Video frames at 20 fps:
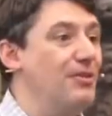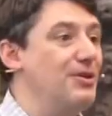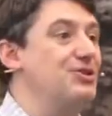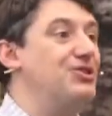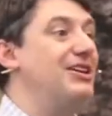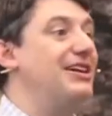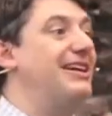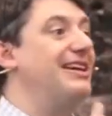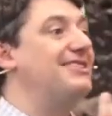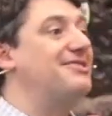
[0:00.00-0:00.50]
she
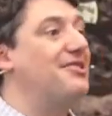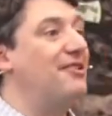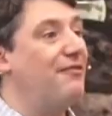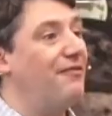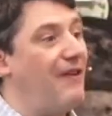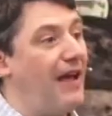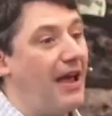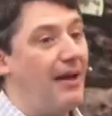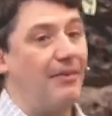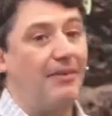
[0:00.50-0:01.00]
gets her
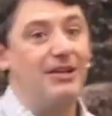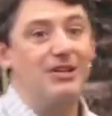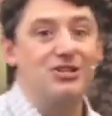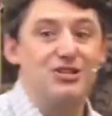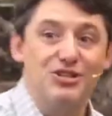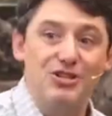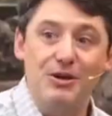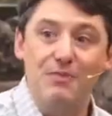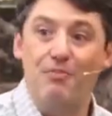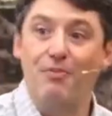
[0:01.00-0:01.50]
family,
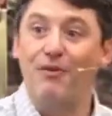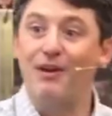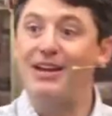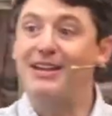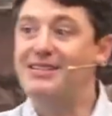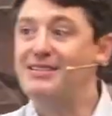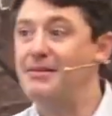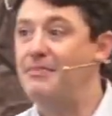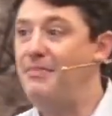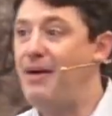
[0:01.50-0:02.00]
she
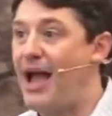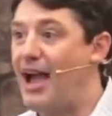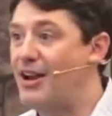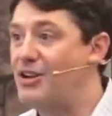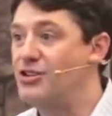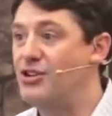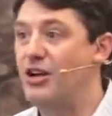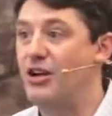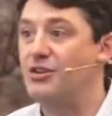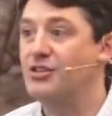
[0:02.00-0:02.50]
brings them back, and
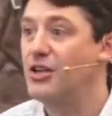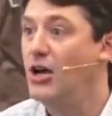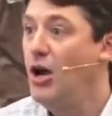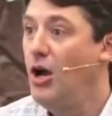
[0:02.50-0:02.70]
she goes,